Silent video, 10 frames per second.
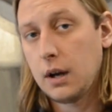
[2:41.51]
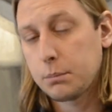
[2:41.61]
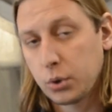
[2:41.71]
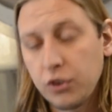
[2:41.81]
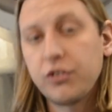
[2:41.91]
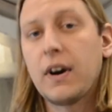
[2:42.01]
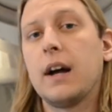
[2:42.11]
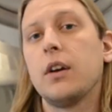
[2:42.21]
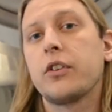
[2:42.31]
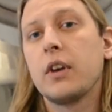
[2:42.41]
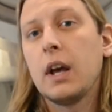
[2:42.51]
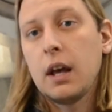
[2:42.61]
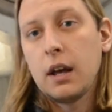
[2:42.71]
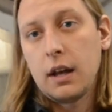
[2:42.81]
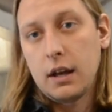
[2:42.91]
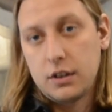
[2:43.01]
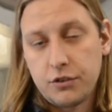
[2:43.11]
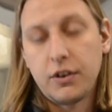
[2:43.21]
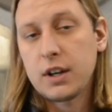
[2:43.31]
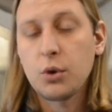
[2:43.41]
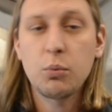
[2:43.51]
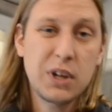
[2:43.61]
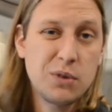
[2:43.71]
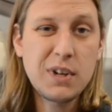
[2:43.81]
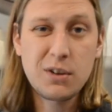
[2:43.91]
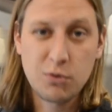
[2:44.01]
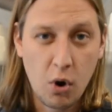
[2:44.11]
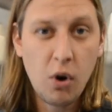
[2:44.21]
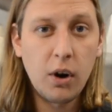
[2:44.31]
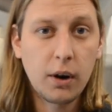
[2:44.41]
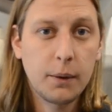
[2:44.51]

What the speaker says: profiles to find out what you did wrong.